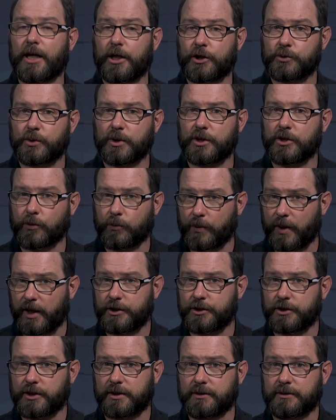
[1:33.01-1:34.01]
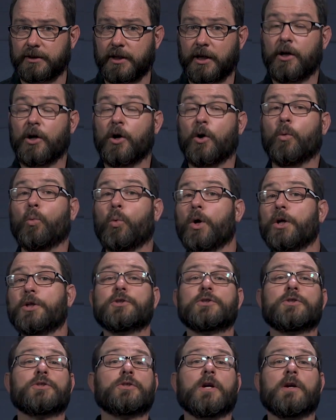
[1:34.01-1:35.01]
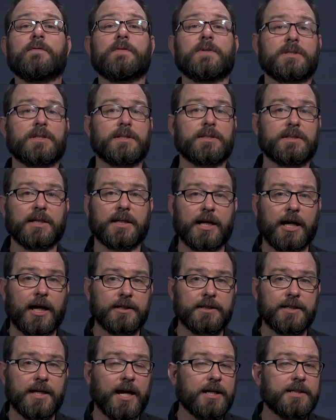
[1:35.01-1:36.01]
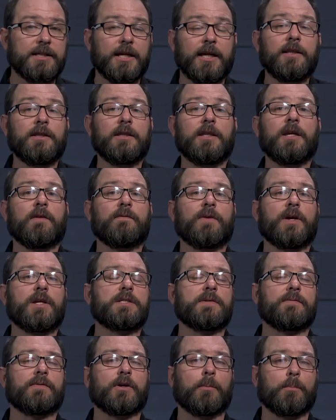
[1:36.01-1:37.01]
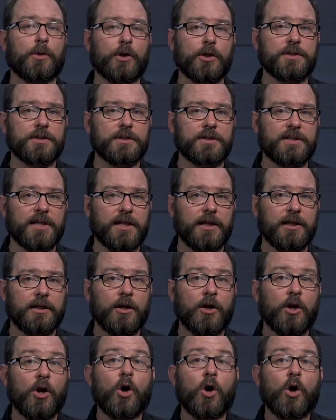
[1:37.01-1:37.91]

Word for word: entry duration, which services to contact in the event of an emergency,